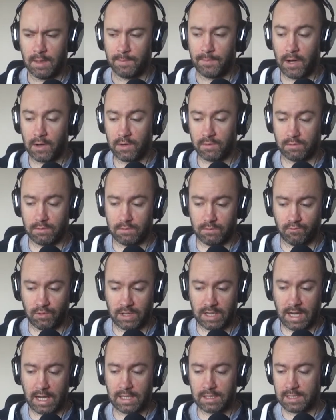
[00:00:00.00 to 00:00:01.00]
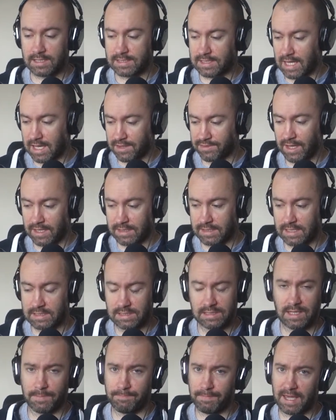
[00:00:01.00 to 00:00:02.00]
But regardless, I think
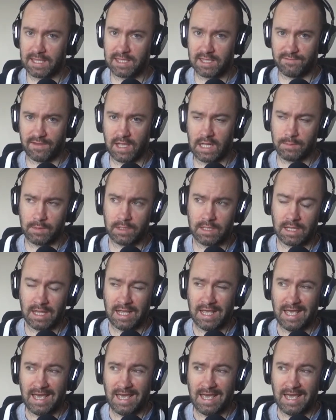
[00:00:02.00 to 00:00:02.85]
this is a big development,